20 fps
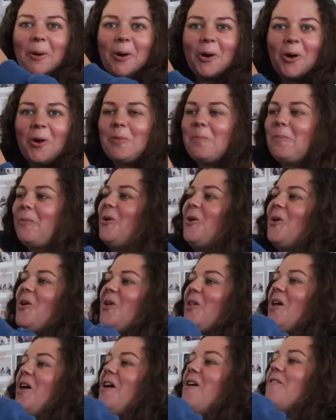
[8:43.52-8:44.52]

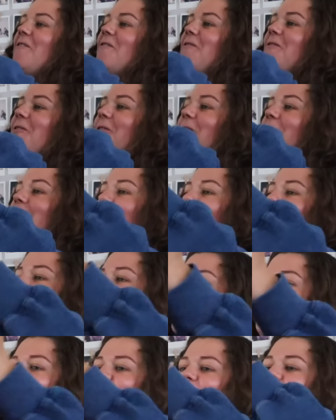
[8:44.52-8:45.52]
purple
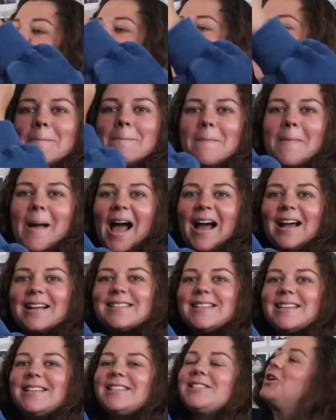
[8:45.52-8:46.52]
floral
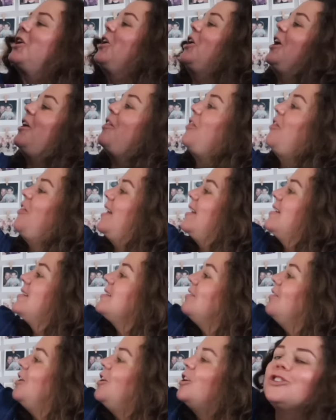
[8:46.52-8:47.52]
maxi skirt.
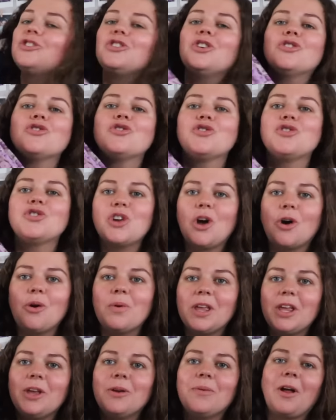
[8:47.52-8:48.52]
This looked so
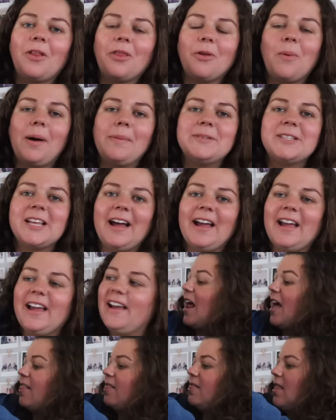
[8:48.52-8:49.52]
cute on the website.
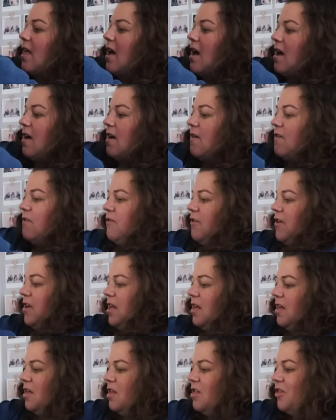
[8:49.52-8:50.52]
And I love
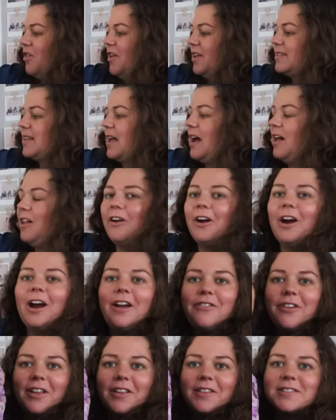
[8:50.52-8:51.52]
this color.
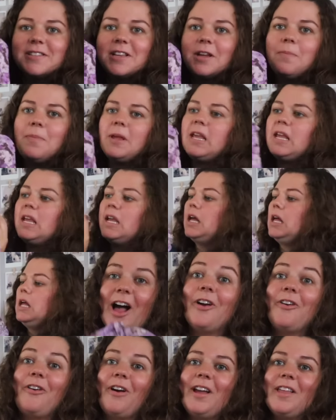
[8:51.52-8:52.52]
I feel like this could be
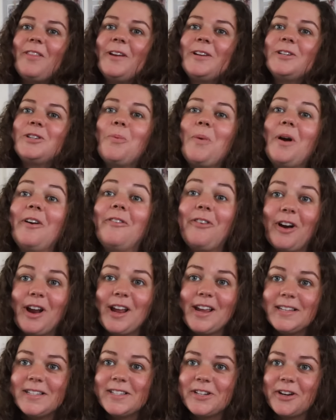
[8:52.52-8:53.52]
a great thing to wear for
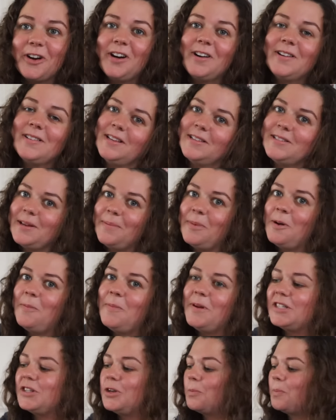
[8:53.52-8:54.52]
Easter since I'm gonna
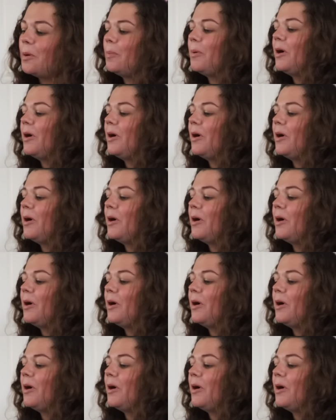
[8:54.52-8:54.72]
be super